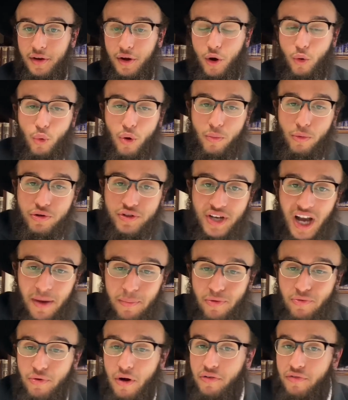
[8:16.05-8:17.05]
when Moshe
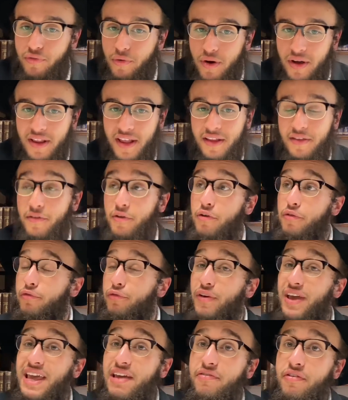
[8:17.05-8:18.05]
Rabbeinu avoided
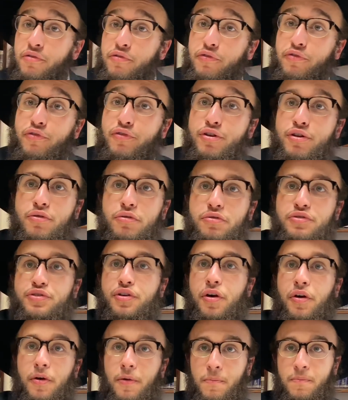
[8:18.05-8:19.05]
even future